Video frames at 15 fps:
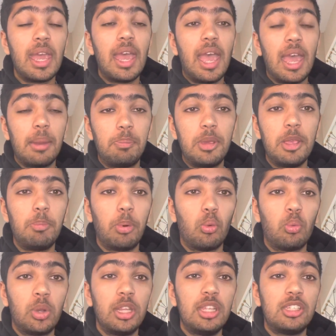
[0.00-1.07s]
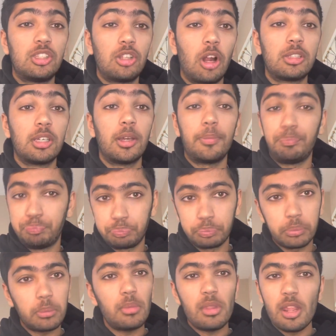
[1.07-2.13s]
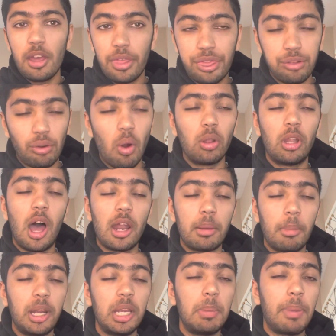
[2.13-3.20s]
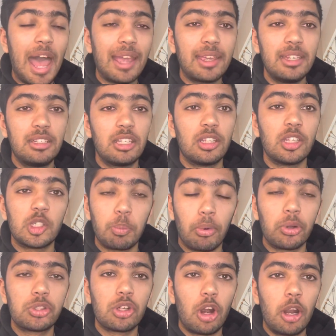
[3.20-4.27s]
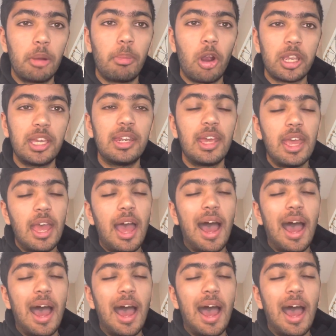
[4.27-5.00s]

and people really start to throw a lot of money back into the sports card market.